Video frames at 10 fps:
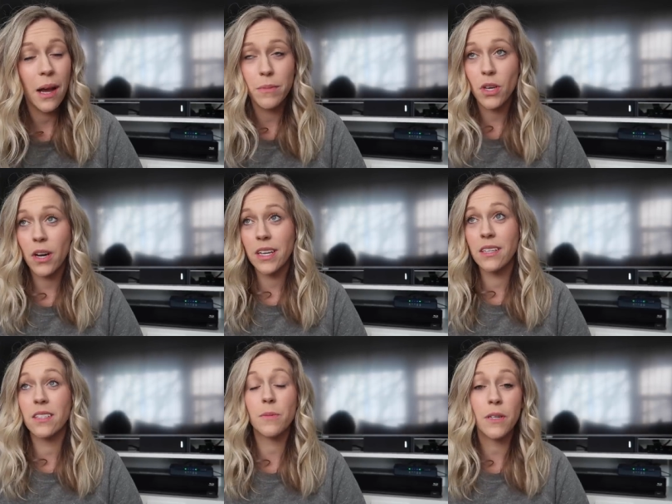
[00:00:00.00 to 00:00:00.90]
I'm
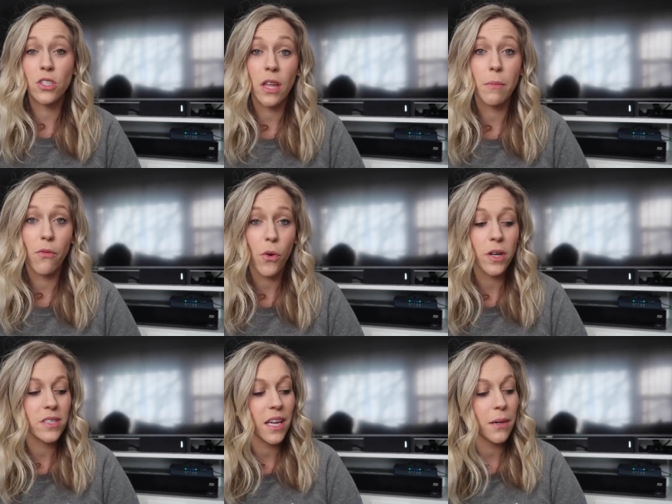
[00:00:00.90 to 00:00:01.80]
talking, especially like before
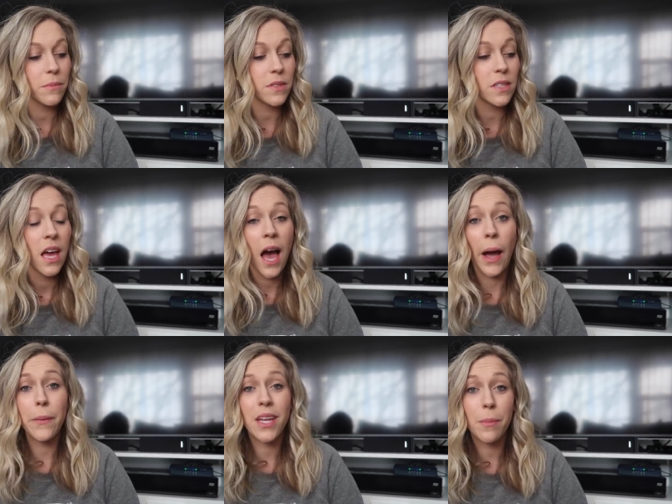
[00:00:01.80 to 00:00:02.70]
exams,
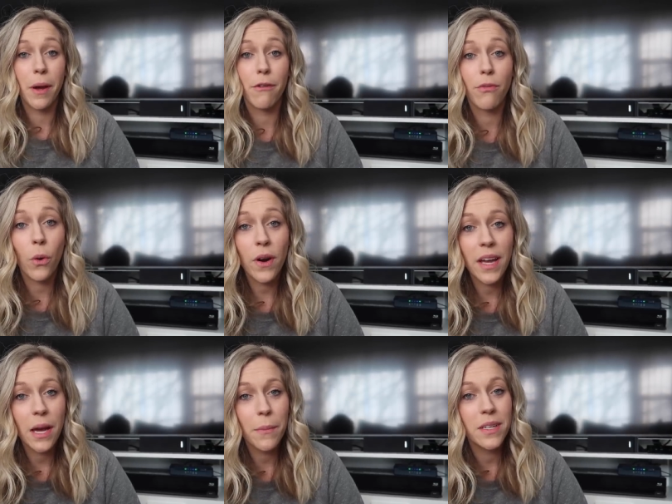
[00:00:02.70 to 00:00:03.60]
I would get up at 4 a.m.